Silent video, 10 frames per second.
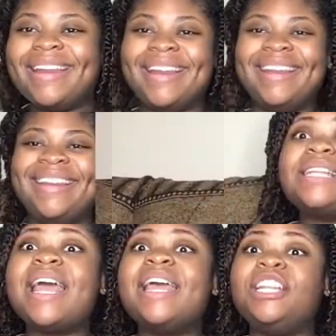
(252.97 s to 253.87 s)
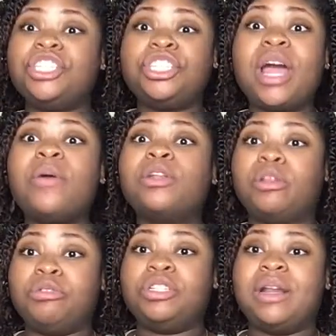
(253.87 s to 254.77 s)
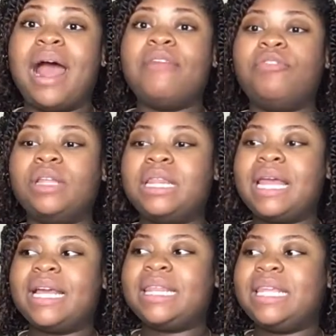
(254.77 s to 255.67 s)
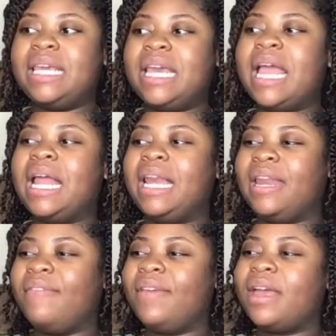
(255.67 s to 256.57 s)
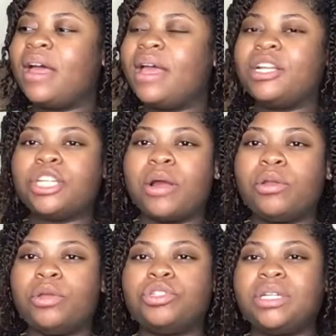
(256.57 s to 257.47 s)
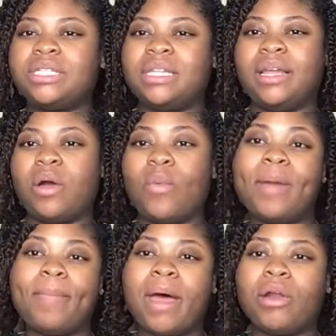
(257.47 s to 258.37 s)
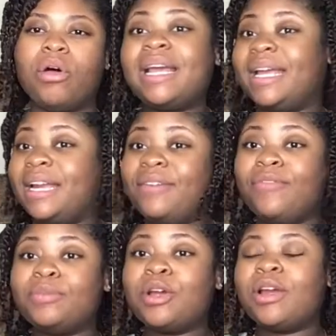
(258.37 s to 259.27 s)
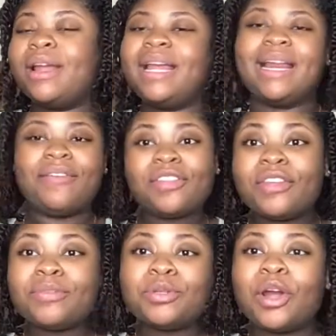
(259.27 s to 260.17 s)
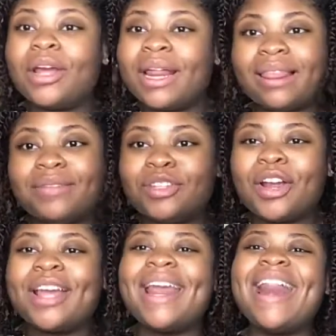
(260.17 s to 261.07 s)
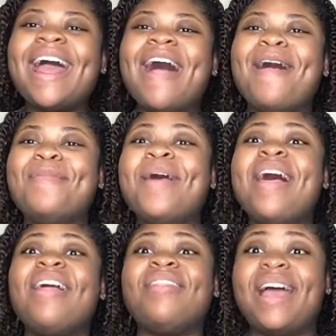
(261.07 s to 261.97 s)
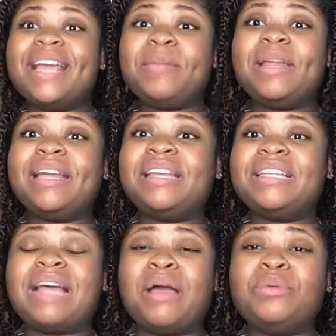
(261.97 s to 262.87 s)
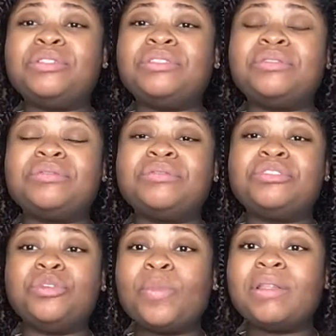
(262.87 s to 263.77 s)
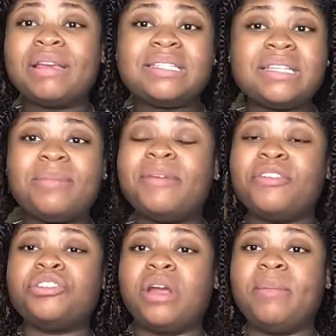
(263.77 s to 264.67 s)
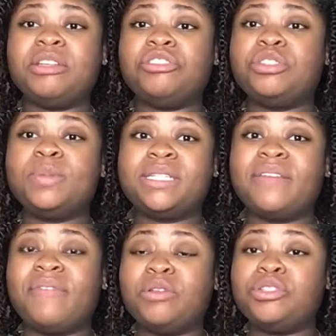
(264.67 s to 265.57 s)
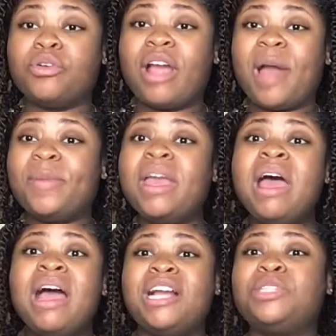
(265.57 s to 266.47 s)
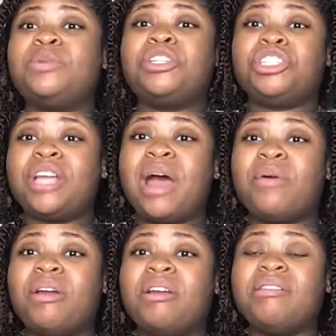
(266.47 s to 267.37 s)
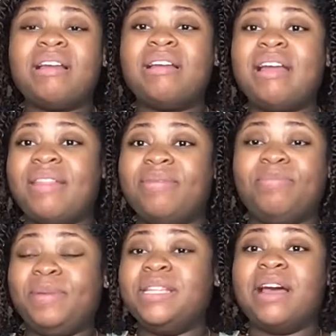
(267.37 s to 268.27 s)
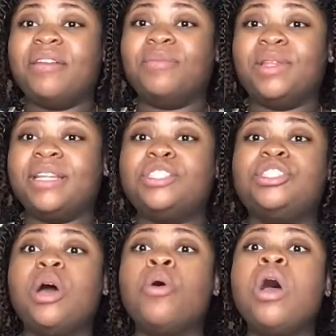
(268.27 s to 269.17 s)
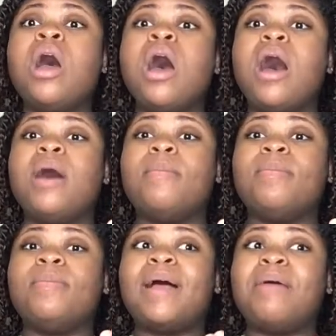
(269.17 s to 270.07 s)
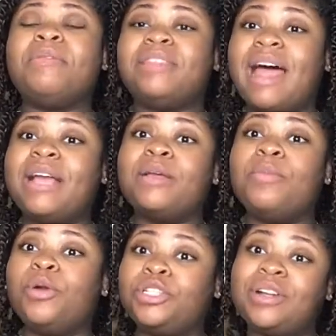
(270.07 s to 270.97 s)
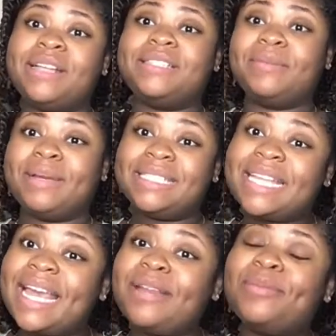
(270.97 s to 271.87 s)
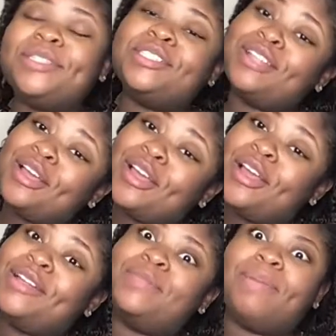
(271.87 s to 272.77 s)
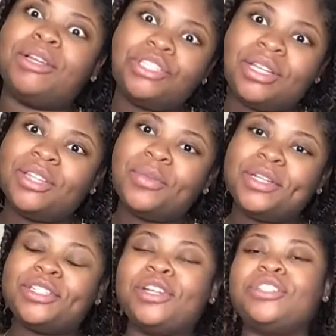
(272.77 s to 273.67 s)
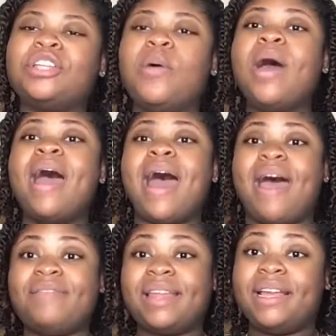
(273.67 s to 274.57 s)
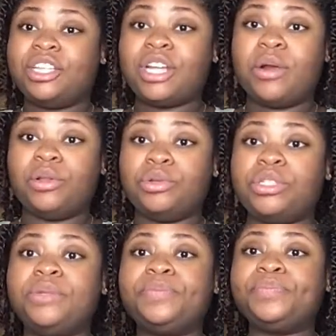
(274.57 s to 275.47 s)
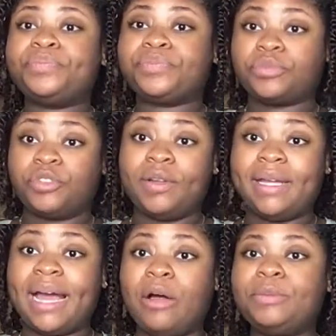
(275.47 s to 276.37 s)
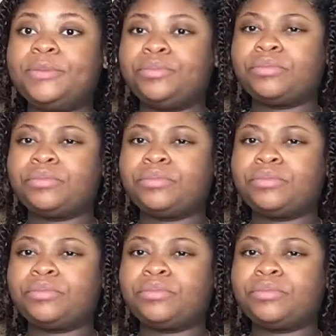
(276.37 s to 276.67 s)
Next in shower lotion. I really like the Nivea in shower lotion. It's in like a white bottle. I get it from Target. I get everything from Target. I love Target. Um, that came in handy because I was super lazy in my first trimester just because I felt so crappy. I just wanted to shower and be done with it. So um, I would lack moisturizing my skin, which is not good, especially in the winter. So having that in-shower lotion really helped.